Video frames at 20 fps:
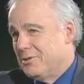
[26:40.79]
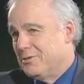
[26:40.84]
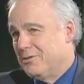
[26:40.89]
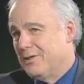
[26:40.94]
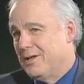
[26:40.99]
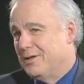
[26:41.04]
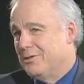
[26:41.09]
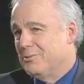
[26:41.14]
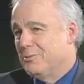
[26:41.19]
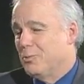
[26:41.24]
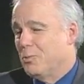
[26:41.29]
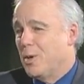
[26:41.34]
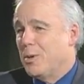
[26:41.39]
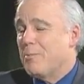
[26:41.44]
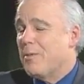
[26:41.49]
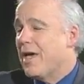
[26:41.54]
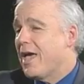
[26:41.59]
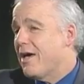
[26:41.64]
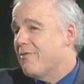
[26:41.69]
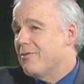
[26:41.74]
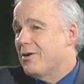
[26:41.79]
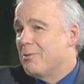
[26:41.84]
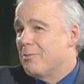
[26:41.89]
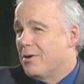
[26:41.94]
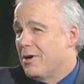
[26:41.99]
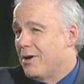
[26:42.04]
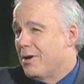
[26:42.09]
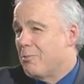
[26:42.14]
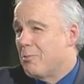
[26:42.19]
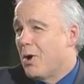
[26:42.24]
that we may have
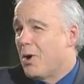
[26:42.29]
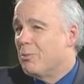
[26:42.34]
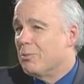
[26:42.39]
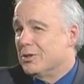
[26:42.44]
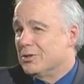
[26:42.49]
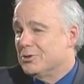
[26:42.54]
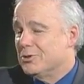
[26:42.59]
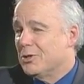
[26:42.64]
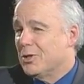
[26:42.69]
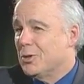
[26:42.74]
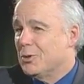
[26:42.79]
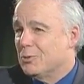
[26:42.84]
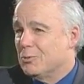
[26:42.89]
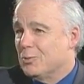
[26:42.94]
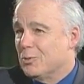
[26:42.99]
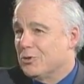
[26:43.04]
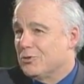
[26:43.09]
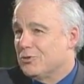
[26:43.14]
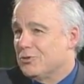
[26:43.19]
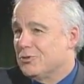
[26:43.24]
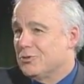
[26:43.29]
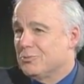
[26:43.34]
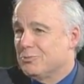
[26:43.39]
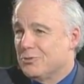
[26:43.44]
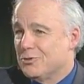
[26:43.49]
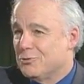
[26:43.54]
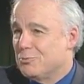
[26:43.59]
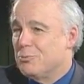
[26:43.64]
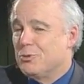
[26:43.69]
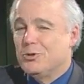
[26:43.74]
a moment, in
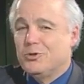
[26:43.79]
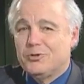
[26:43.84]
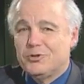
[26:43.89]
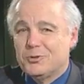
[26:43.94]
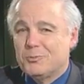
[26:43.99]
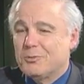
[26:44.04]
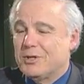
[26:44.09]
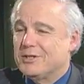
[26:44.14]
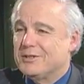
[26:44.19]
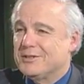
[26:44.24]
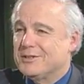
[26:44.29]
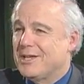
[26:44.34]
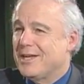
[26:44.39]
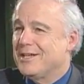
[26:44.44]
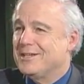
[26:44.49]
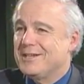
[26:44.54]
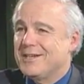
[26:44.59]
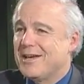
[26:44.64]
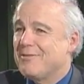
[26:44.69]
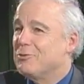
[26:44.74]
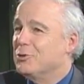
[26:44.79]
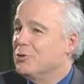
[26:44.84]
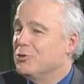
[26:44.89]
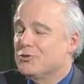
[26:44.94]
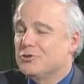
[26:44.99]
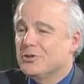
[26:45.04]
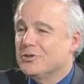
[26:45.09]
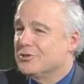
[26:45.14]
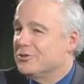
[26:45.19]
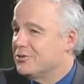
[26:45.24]
which Buddhism and
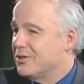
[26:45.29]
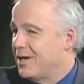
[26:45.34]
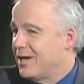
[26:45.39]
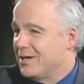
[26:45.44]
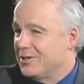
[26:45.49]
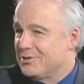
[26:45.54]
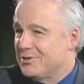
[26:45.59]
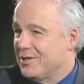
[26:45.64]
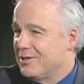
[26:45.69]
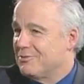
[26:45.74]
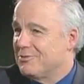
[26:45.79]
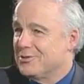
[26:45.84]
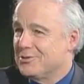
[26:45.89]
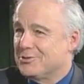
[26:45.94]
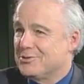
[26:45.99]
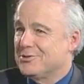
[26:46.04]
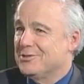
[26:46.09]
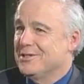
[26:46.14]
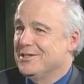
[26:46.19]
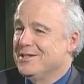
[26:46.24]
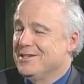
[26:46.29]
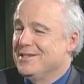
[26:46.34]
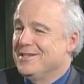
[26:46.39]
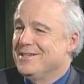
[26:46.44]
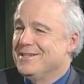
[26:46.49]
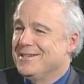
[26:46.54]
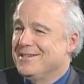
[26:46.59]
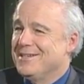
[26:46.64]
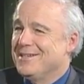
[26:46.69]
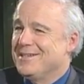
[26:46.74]
evolutionary science have
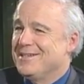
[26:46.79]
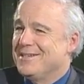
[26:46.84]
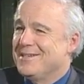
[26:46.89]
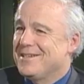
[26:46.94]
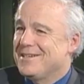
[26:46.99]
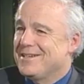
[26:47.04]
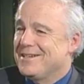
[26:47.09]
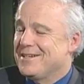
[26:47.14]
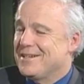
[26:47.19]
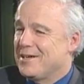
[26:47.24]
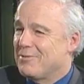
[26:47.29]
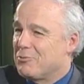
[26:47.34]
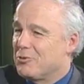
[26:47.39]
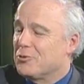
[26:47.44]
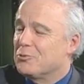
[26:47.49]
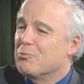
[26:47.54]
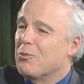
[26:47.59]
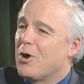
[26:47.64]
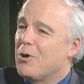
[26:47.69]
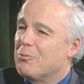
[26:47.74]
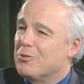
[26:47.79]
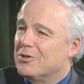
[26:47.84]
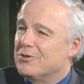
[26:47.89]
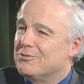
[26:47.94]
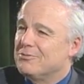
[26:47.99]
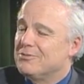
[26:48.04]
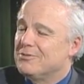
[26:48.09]
this moment